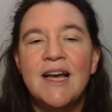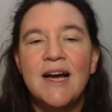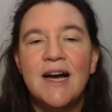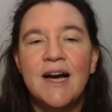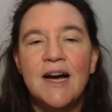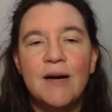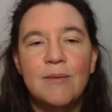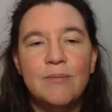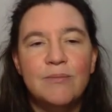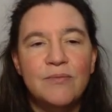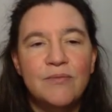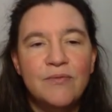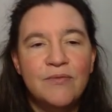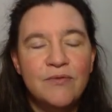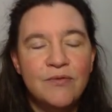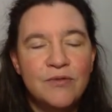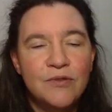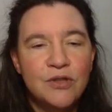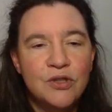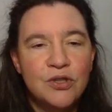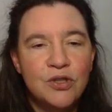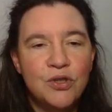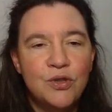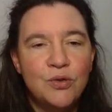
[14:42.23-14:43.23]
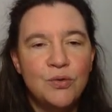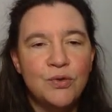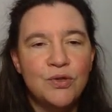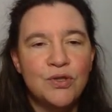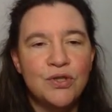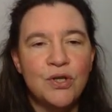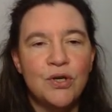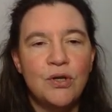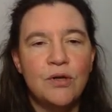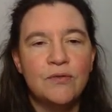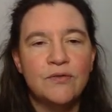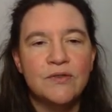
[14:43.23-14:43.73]
to
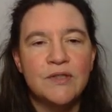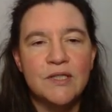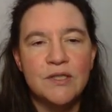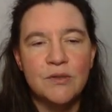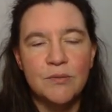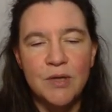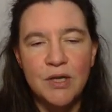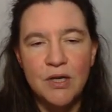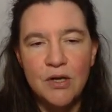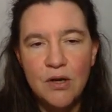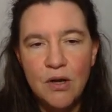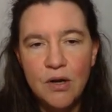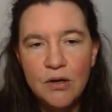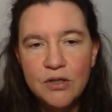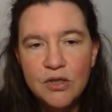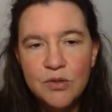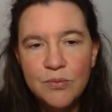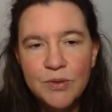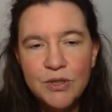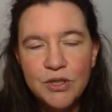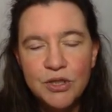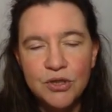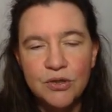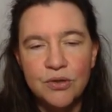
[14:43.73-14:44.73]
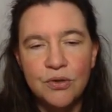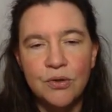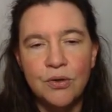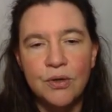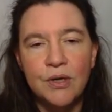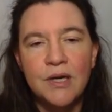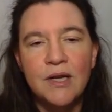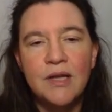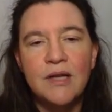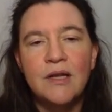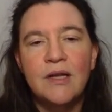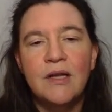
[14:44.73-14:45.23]
solve discrete logs with Shor,
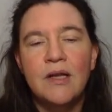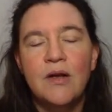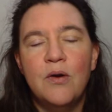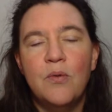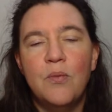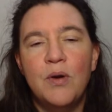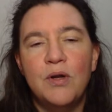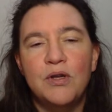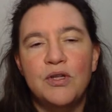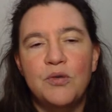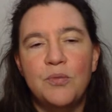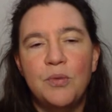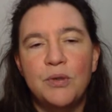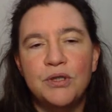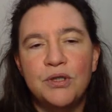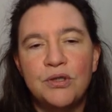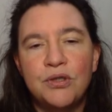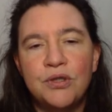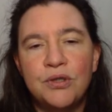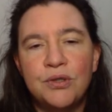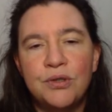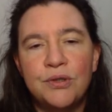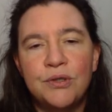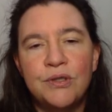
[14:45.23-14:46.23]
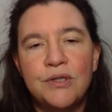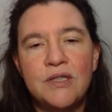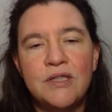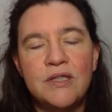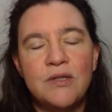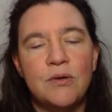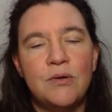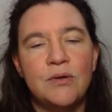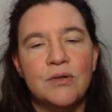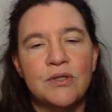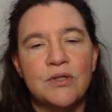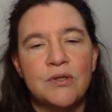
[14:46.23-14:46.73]
well, you want to turn it
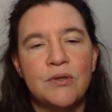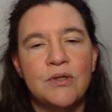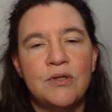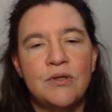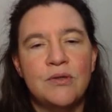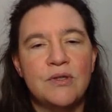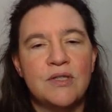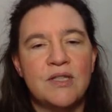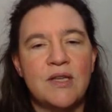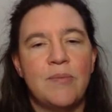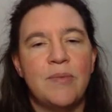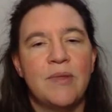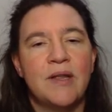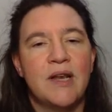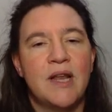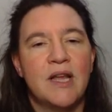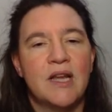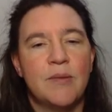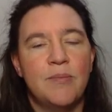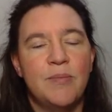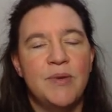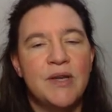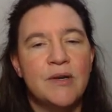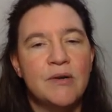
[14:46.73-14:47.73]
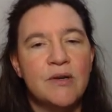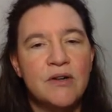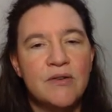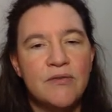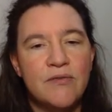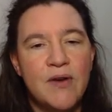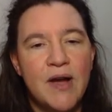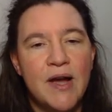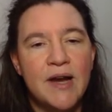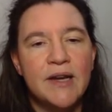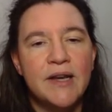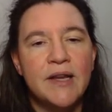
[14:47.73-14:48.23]
also into something like a period
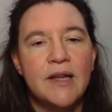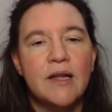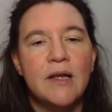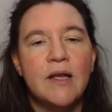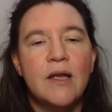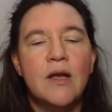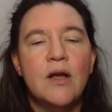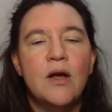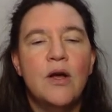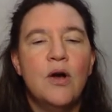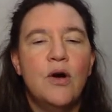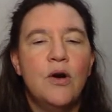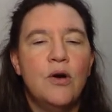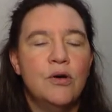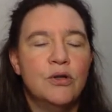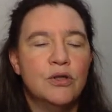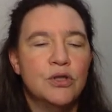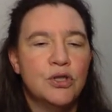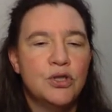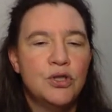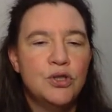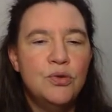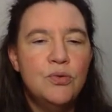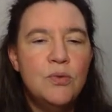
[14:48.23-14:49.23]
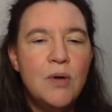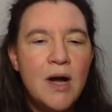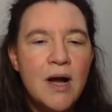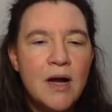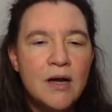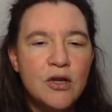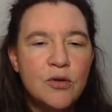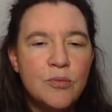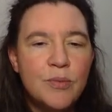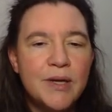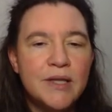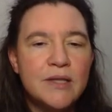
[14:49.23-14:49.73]
finding on 2
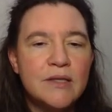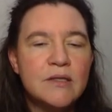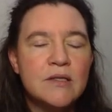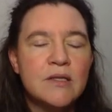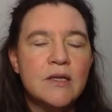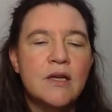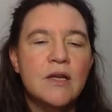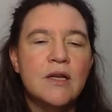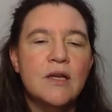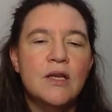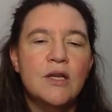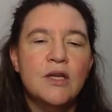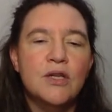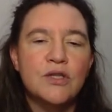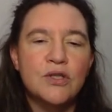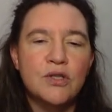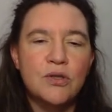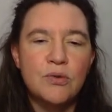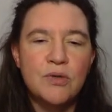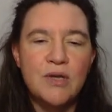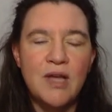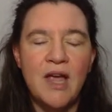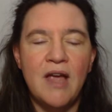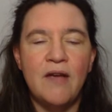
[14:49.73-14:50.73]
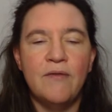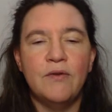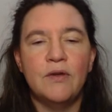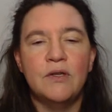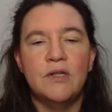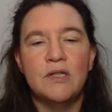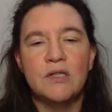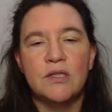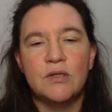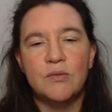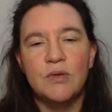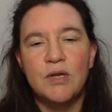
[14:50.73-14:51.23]
arguments. So you have your
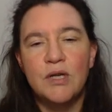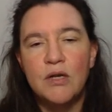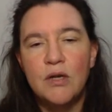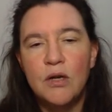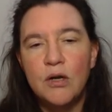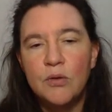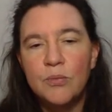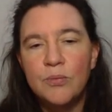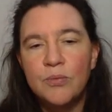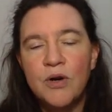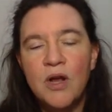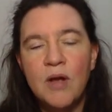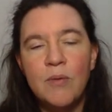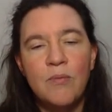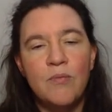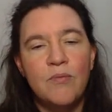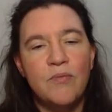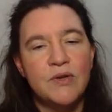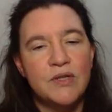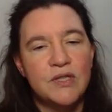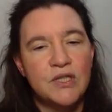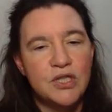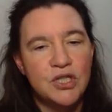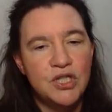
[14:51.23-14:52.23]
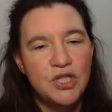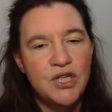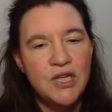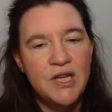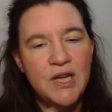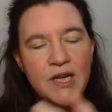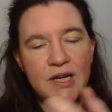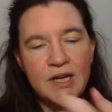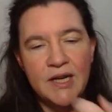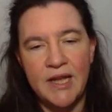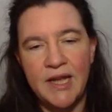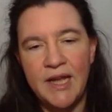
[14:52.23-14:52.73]
discrete log problem with G
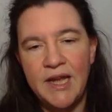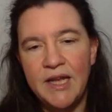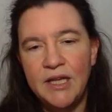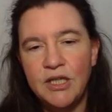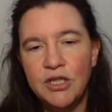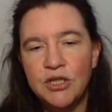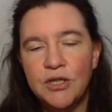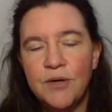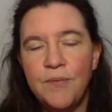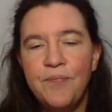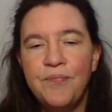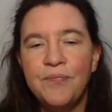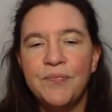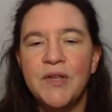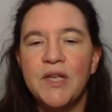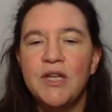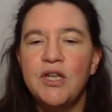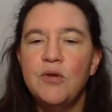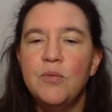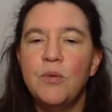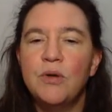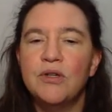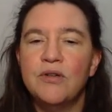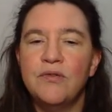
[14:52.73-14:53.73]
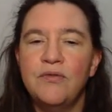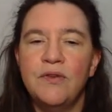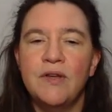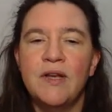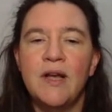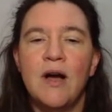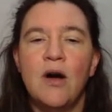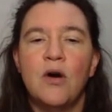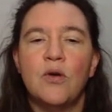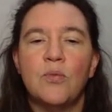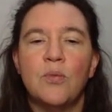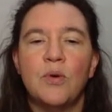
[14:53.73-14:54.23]
and H, and you want to figure
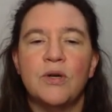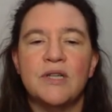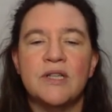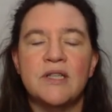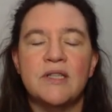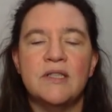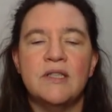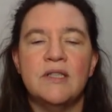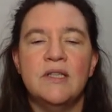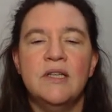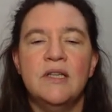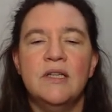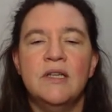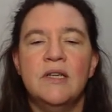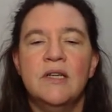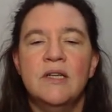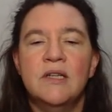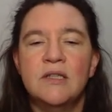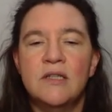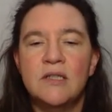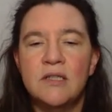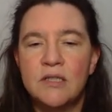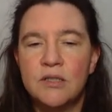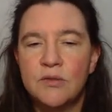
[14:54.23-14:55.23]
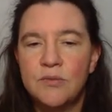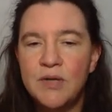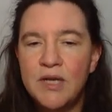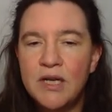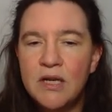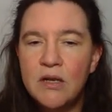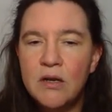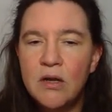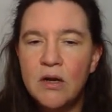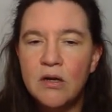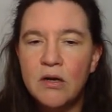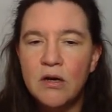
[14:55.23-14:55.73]
out what is the discrete
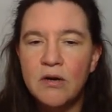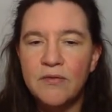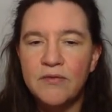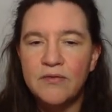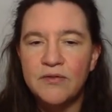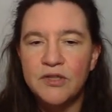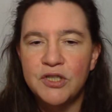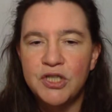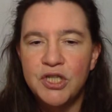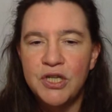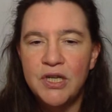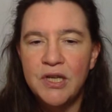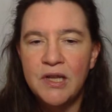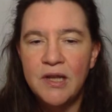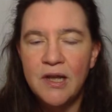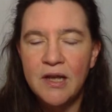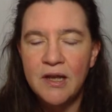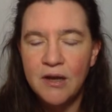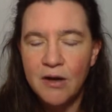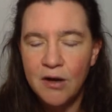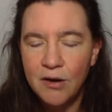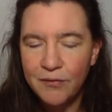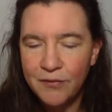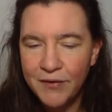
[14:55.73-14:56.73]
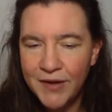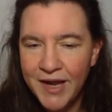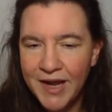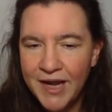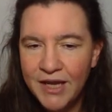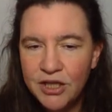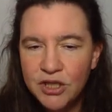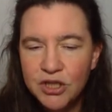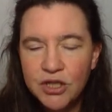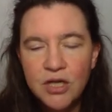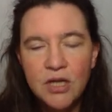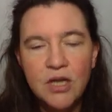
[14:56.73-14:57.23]
log of G of
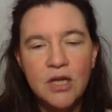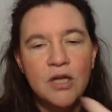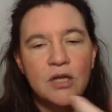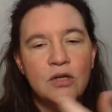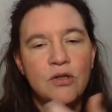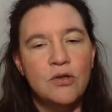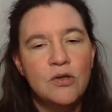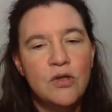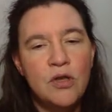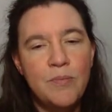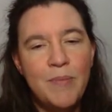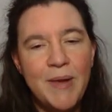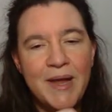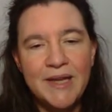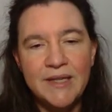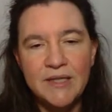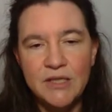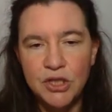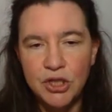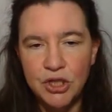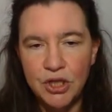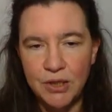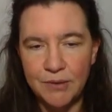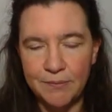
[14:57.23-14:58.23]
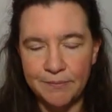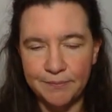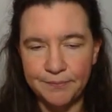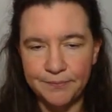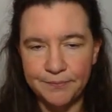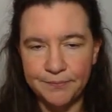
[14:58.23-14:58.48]
H to the base G.